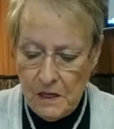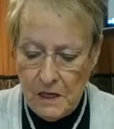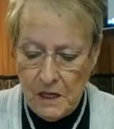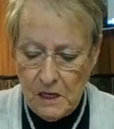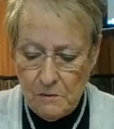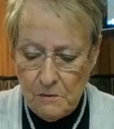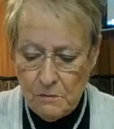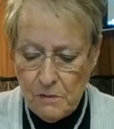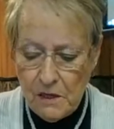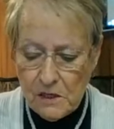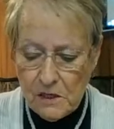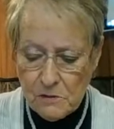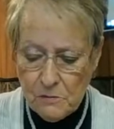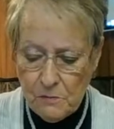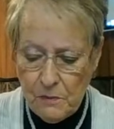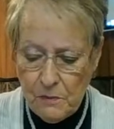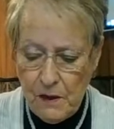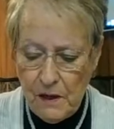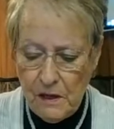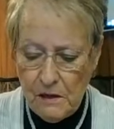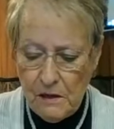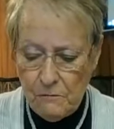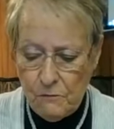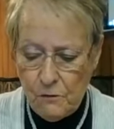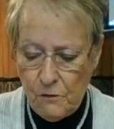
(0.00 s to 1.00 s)
He must
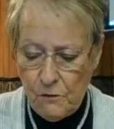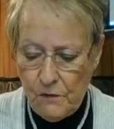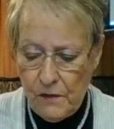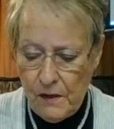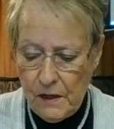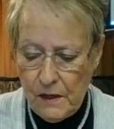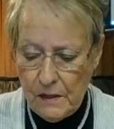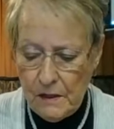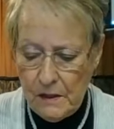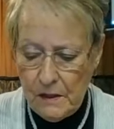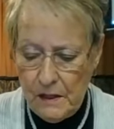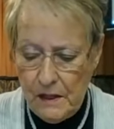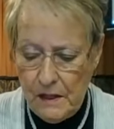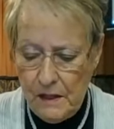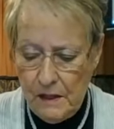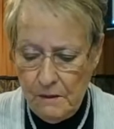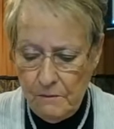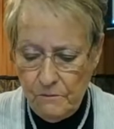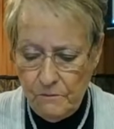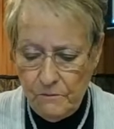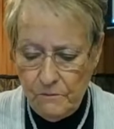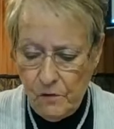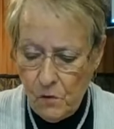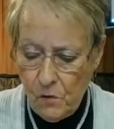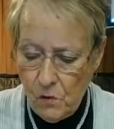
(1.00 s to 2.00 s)
pay for that
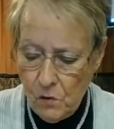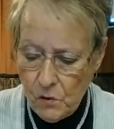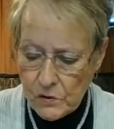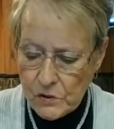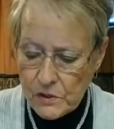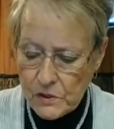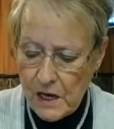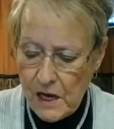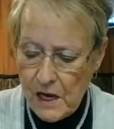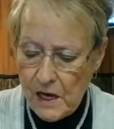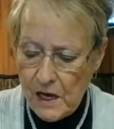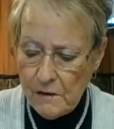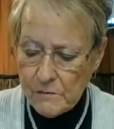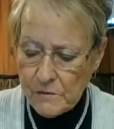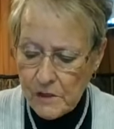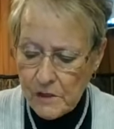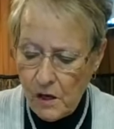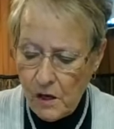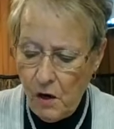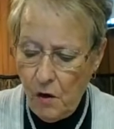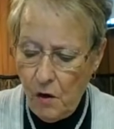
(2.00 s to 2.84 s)
lamb four times